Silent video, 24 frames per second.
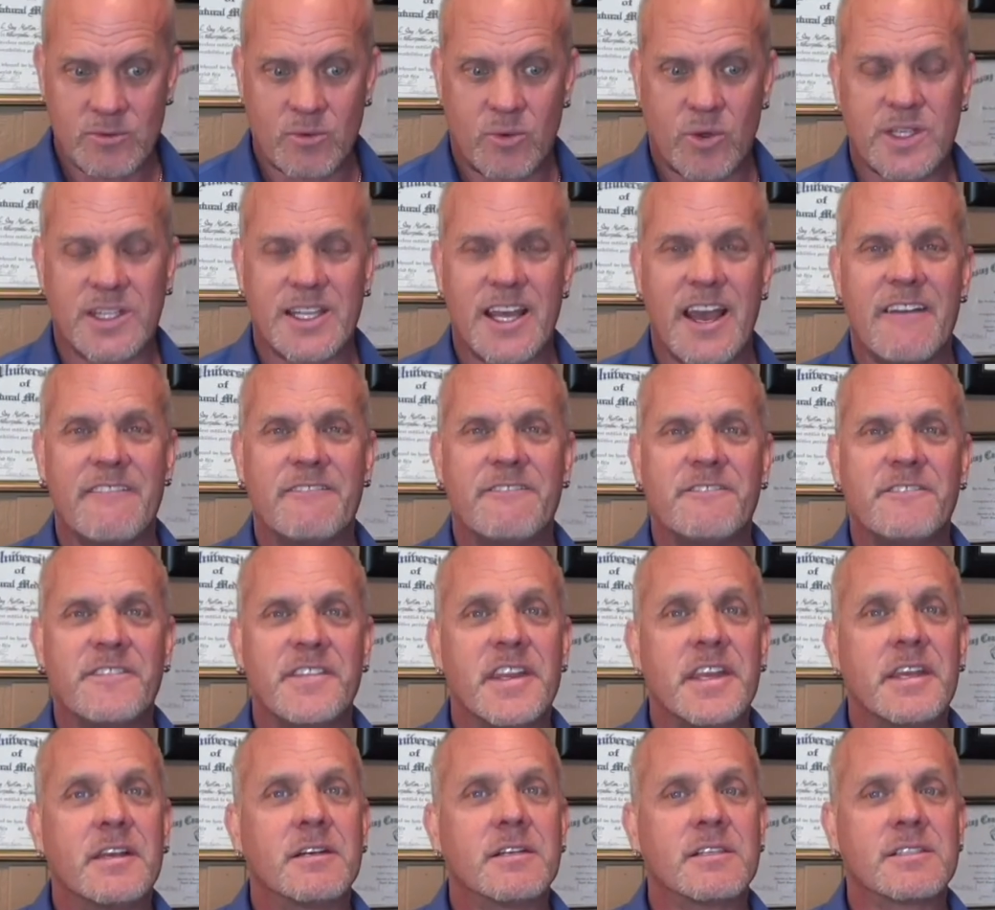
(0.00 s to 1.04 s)
what that
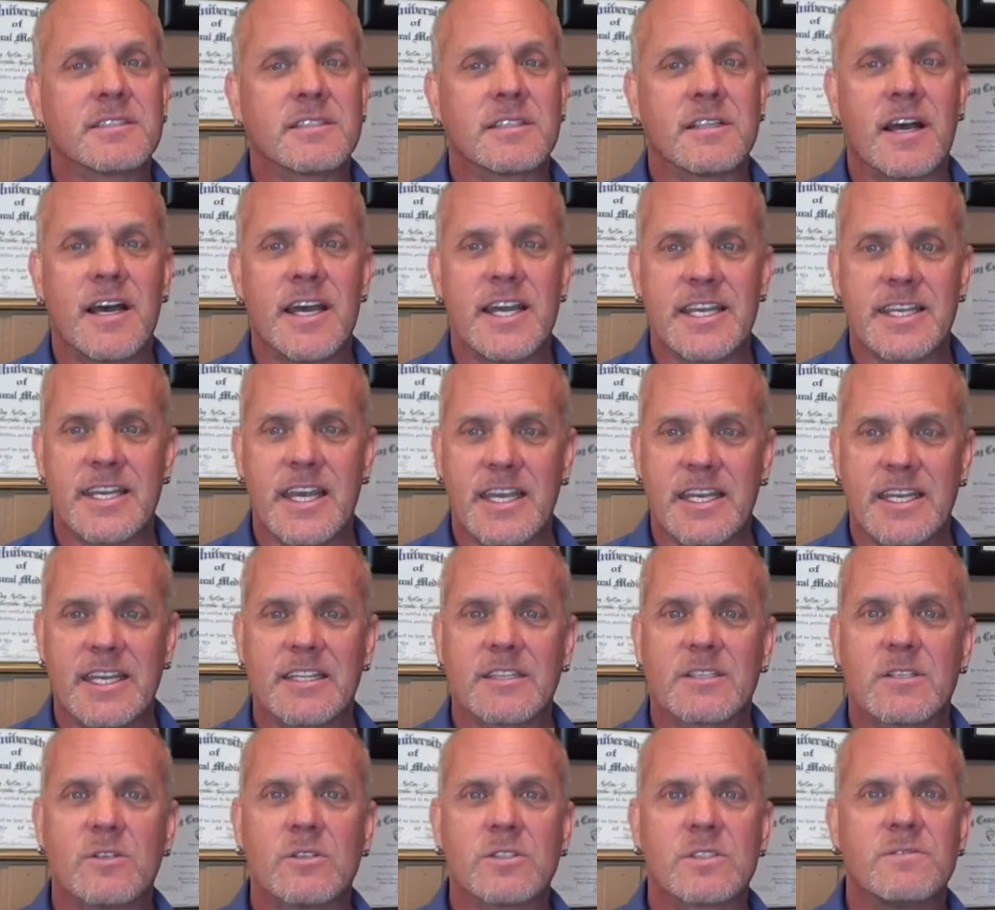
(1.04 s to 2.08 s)
feels like and get
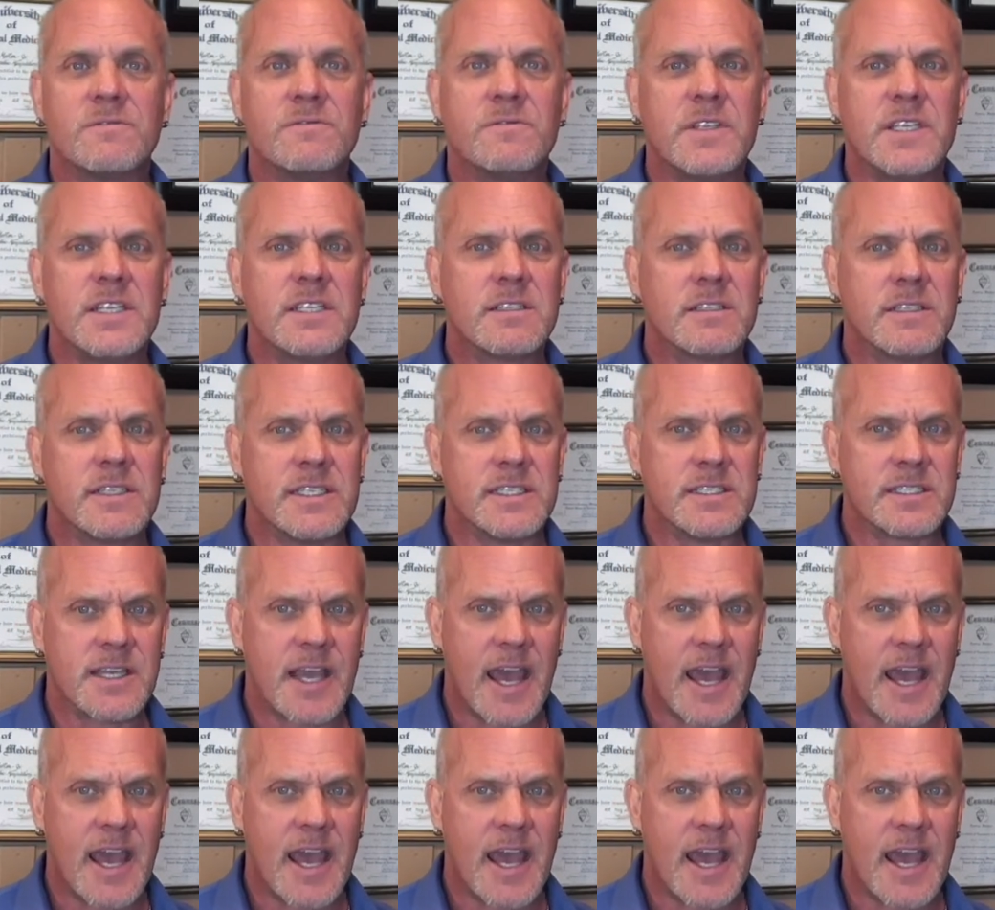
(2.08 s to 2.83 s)
those feelings